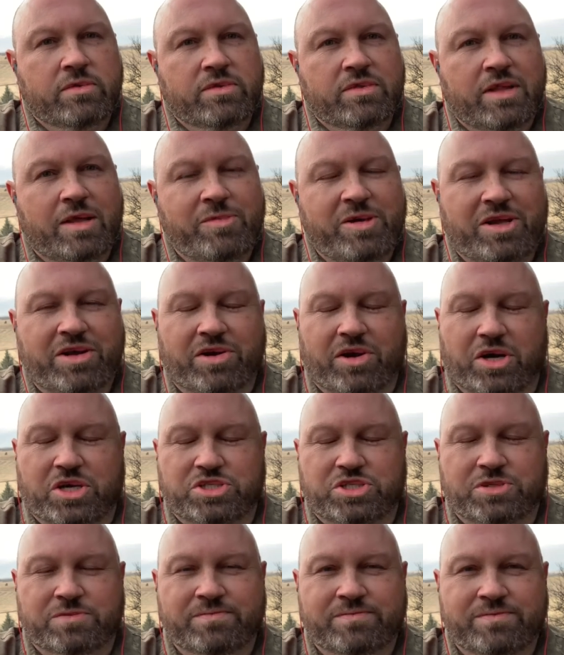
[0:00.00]
Let me encourage
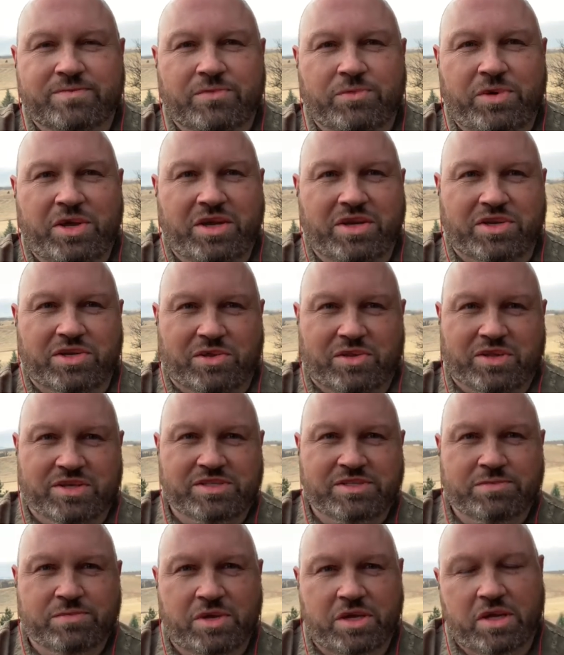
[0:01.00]
you. We can do
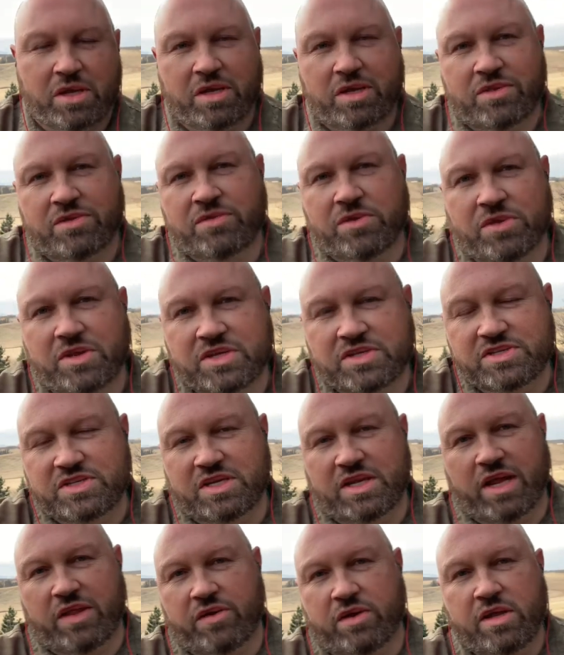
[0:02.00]
this. We can get through this
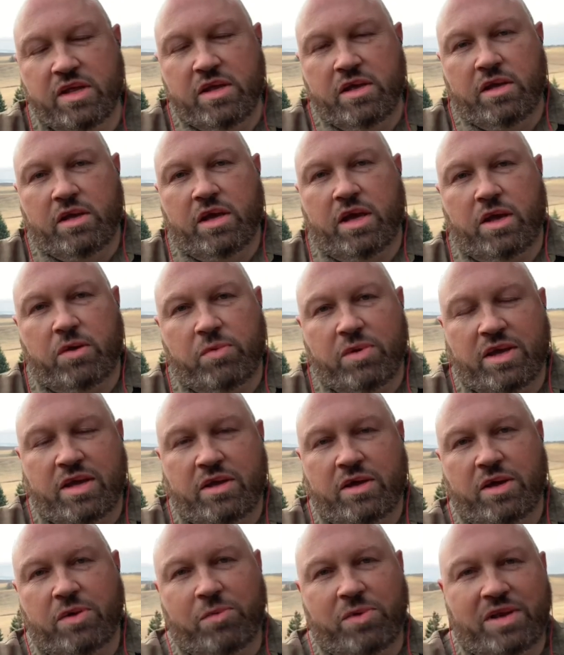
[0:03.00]
together, and
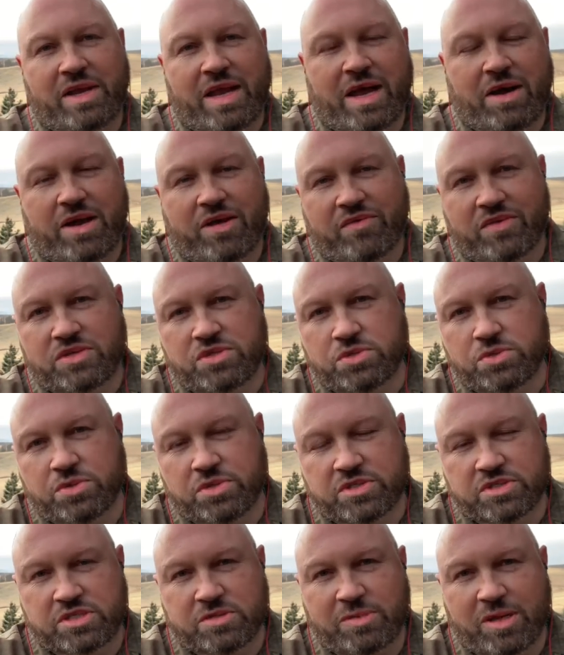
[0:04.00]
we now have the
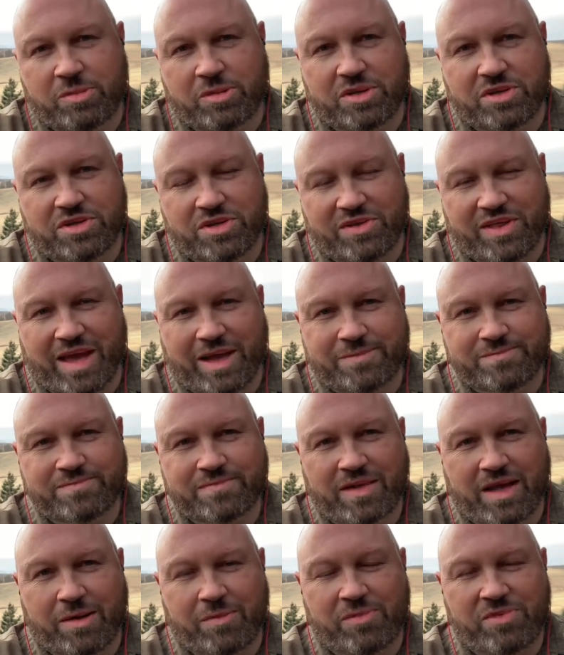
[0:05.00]
tools to be able to do that.
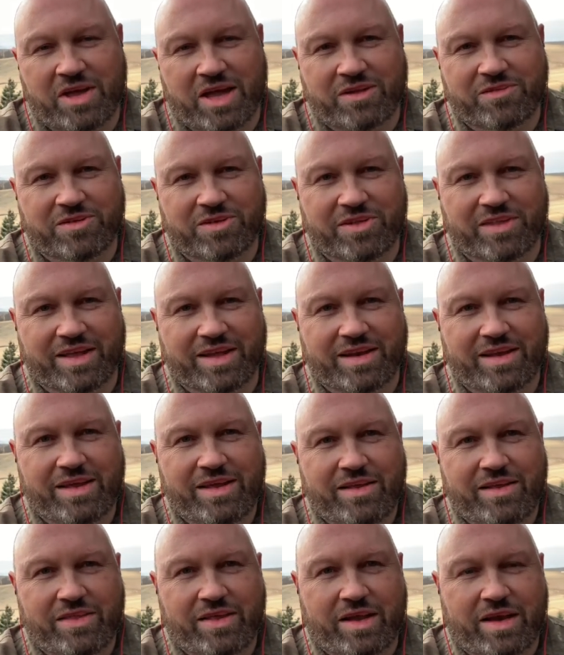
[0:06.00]
I'm thankful that
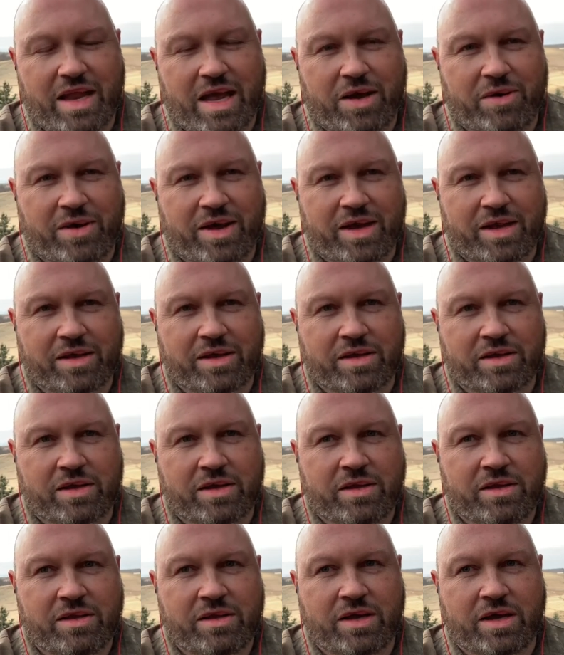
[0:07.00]
now I can
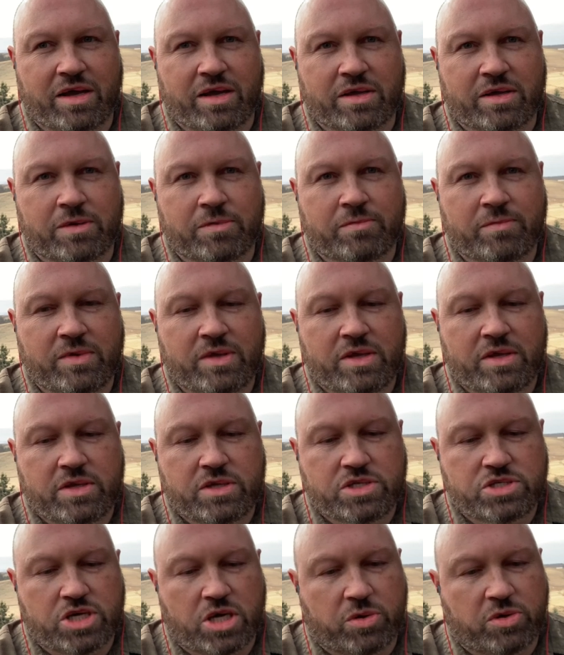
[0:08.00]

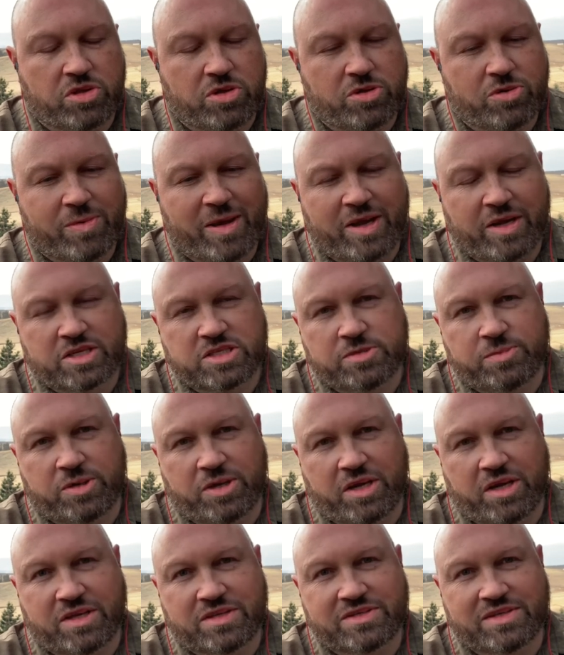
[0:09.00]
share with you my
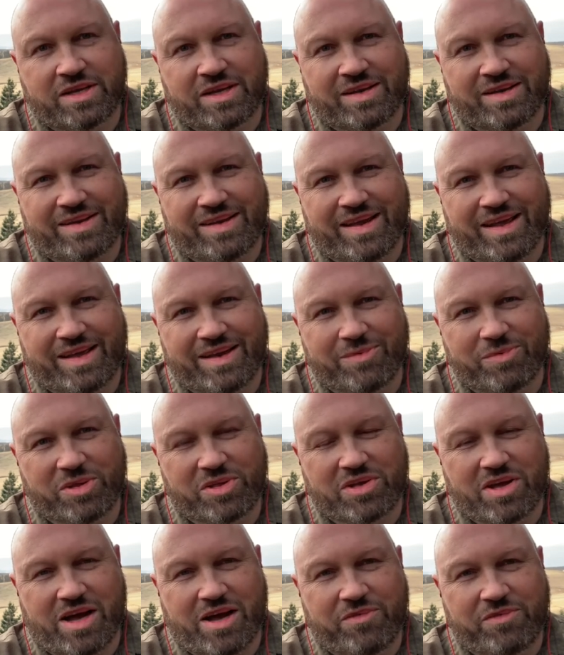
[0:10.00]
experience and with
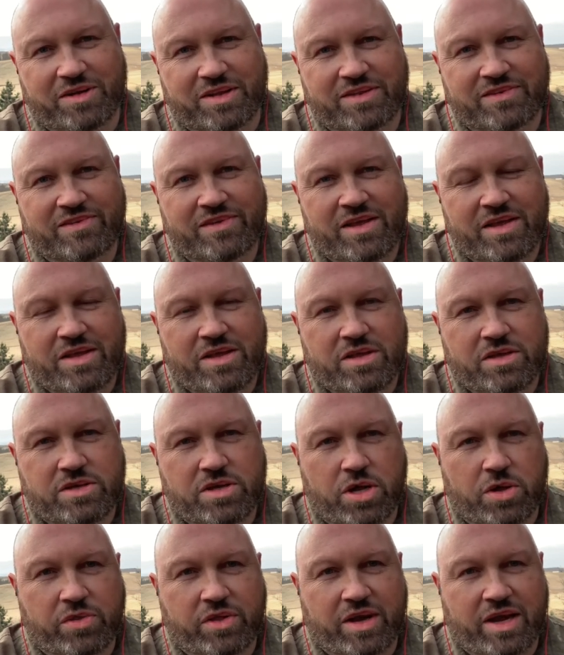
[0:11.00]
confidence
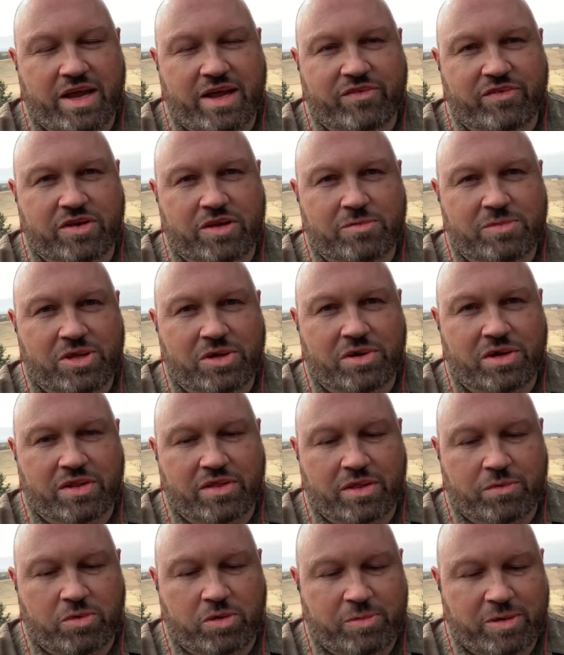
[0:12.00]
know that I have an immunity
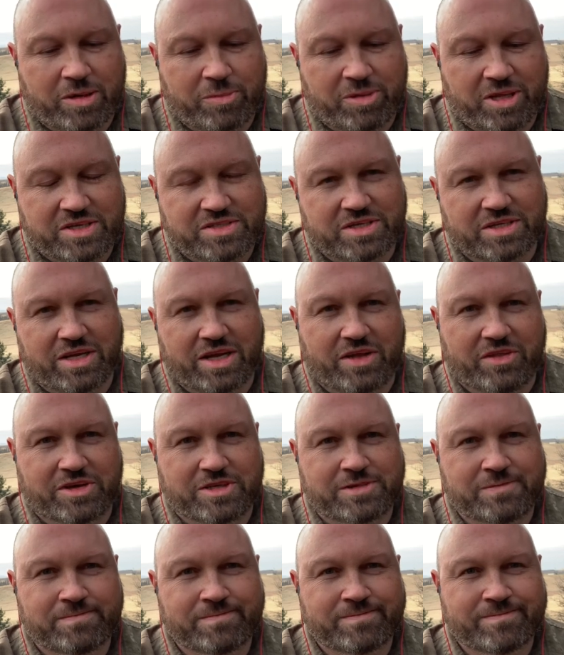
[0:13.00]
that will be a blessing to others.
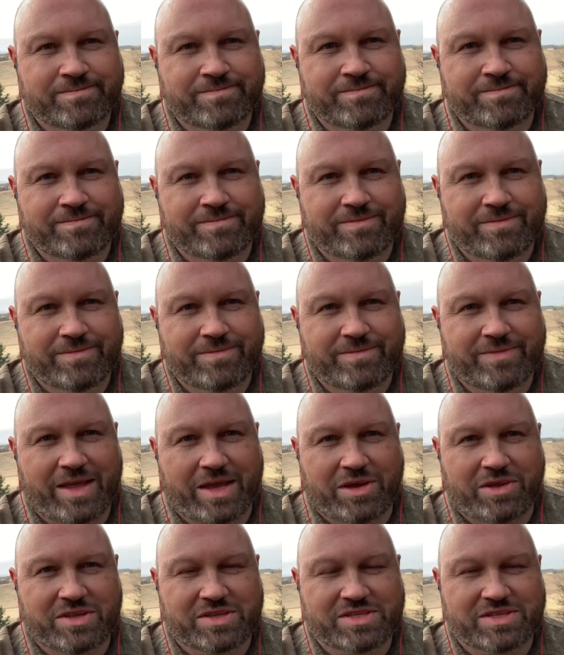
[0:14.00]
Thank
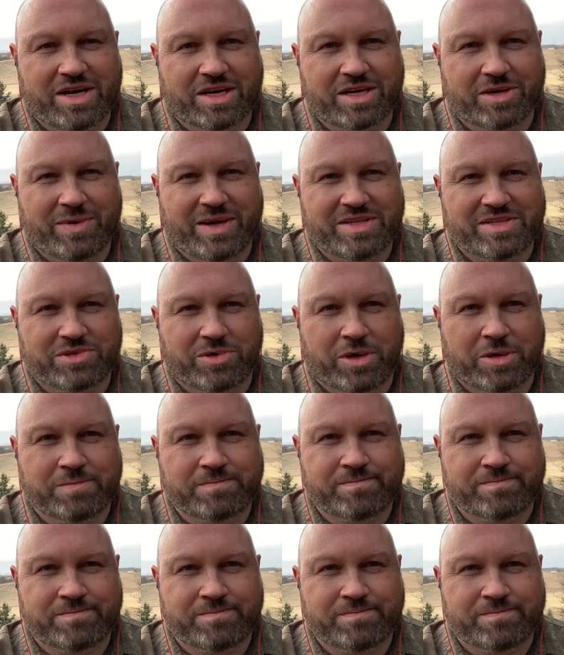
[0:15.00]
you. This is Dr. Rod Story.